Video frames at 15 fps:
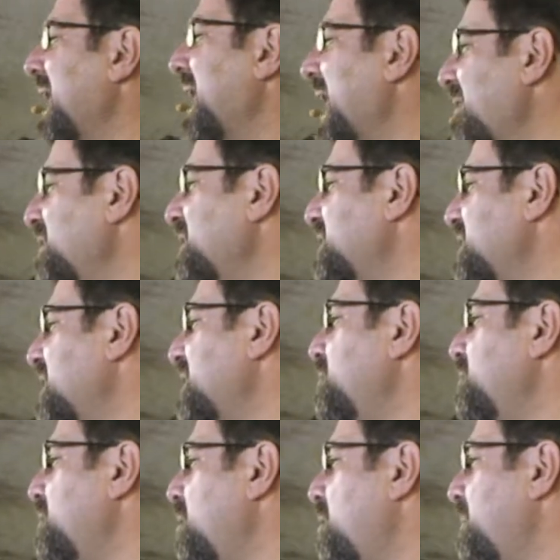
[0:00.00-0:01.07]
everything you
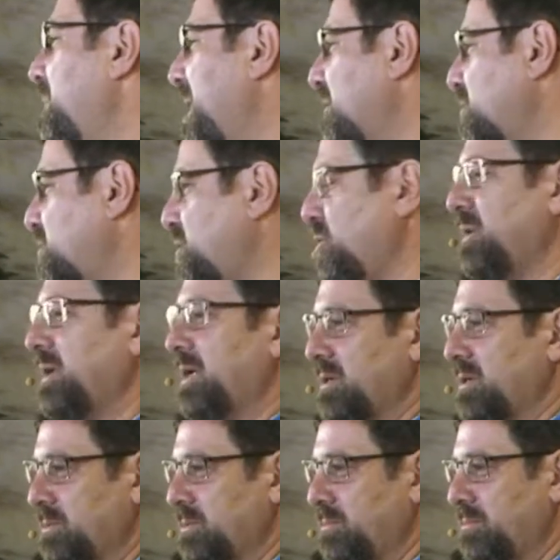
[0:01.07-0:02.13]
know about
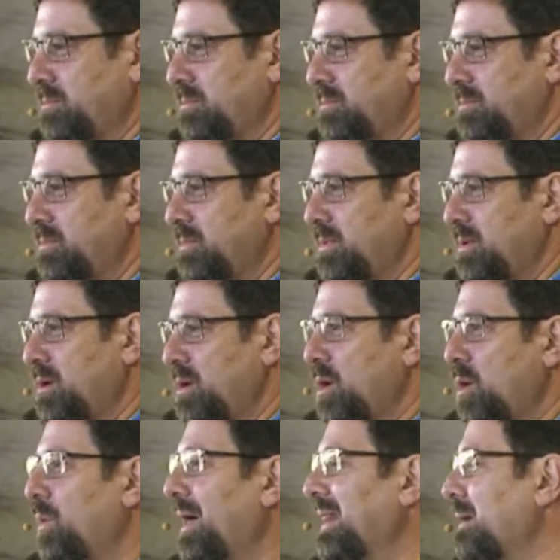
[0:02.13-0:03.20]
Judaism
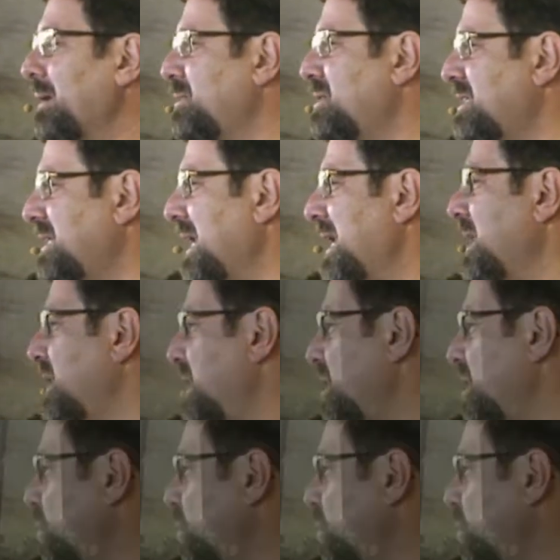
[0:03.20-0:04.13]
while I'm standing